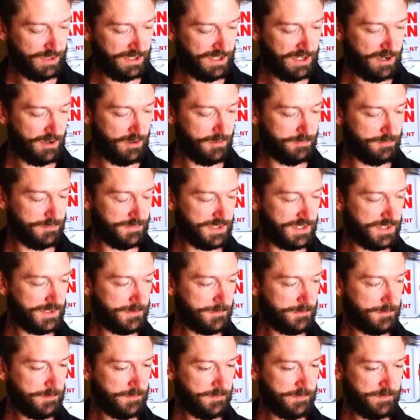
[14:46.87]
becomes,
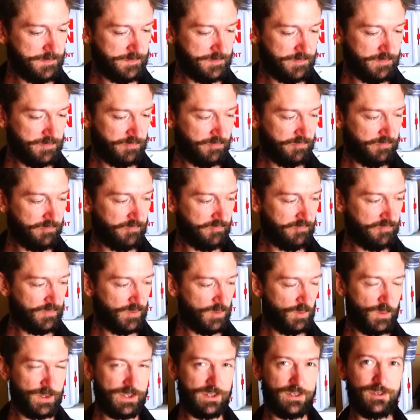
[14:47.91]

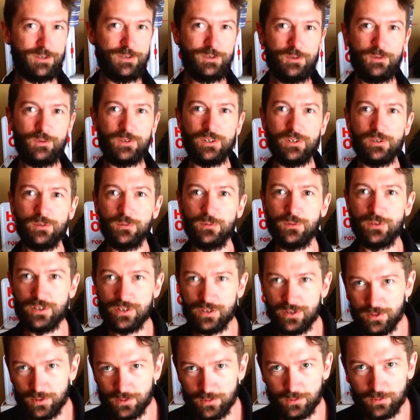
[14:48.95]
what do you do?